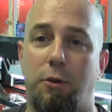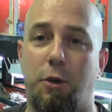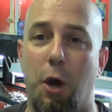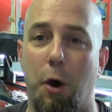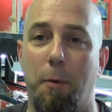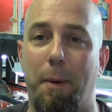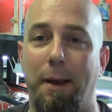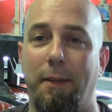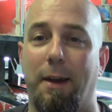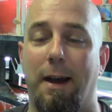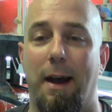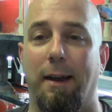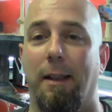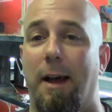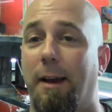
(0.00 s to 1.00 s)
go by the
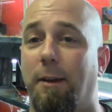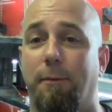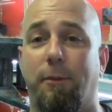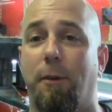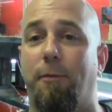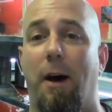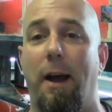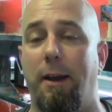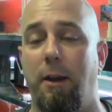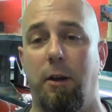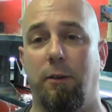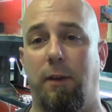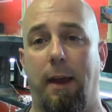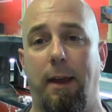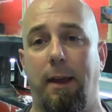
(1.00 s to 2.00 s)
guideline of dividing
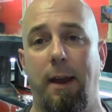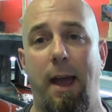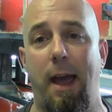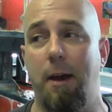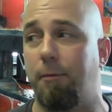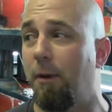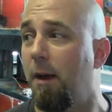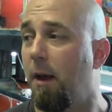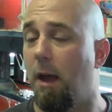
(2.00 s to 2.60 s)
your tank in half.